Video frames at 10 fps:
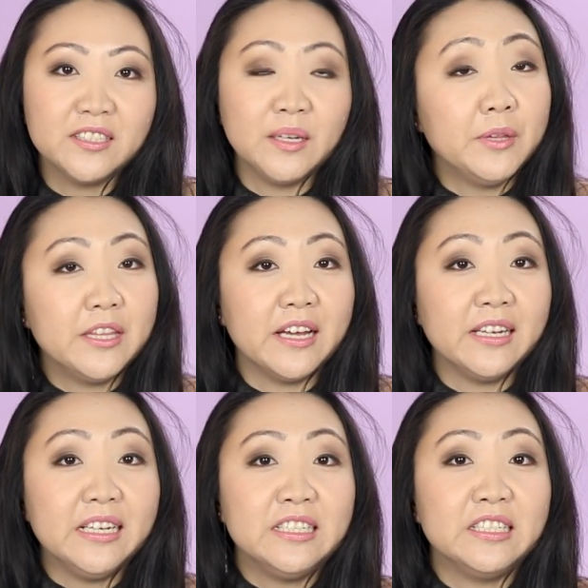something
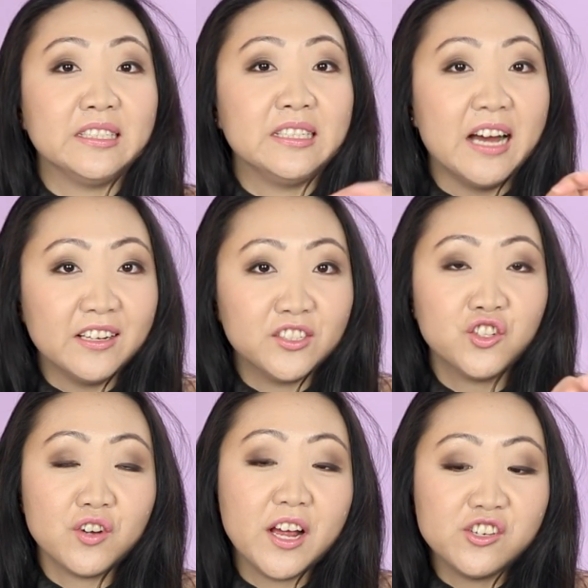that does not
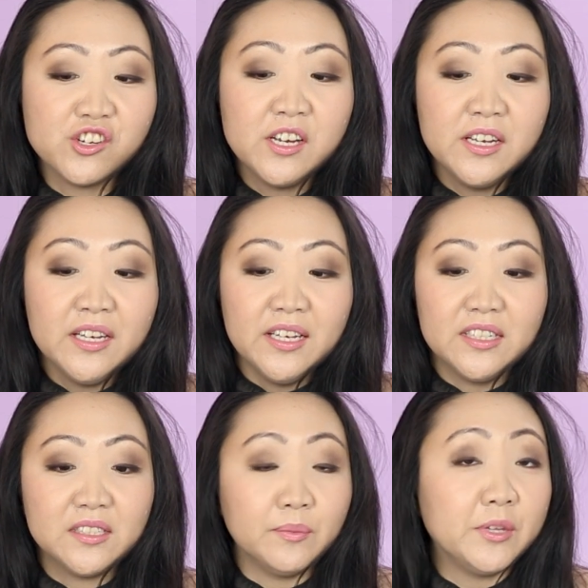stretch,
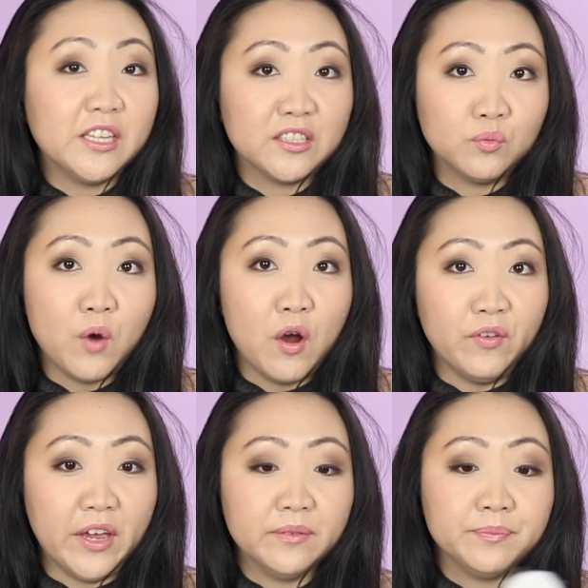something that's
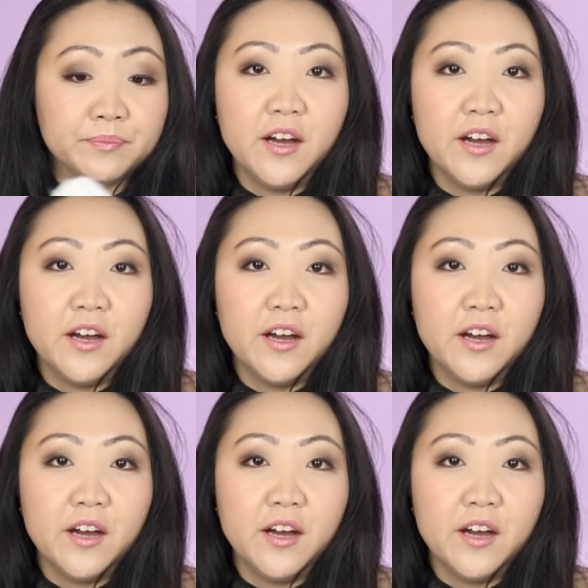woven.